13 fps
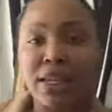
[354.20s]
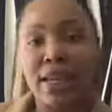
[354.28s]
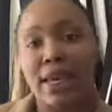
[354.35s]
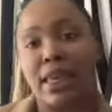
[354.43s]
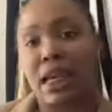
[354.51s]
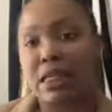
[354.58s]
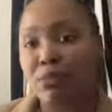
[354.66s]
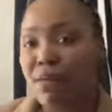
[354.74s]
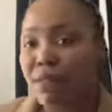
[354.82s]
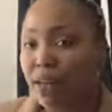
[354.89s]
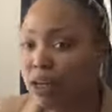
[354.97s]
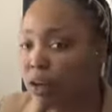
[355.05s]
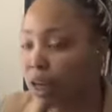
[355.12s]
that's my
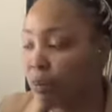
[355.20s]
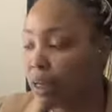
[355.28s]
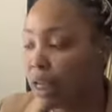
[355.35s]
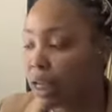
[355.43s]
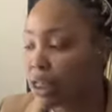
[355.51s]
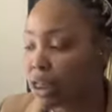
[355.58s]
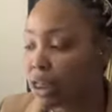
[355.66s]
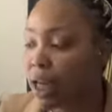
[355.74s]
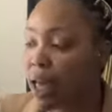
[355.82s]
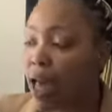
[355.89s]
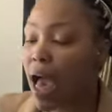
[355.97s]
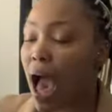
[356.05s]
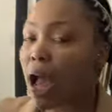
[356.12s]
final recommendation.
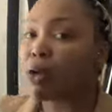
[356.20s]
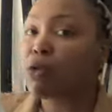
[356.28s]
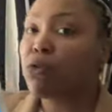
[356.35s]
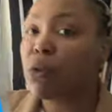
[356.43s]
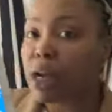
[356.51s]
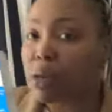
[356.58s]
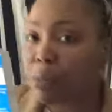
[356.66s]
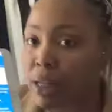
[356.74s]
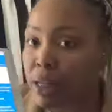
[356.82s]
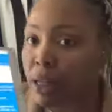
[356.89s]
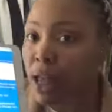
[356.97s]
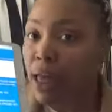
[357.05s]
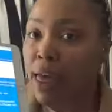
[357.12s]
I do recommend
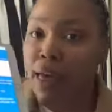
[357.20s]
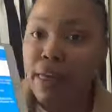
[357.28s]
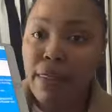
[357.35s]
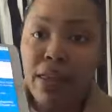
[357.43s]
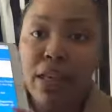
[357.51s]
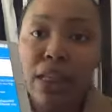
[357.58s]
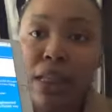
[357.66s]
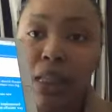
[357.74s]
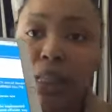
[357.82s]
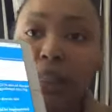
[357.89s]
these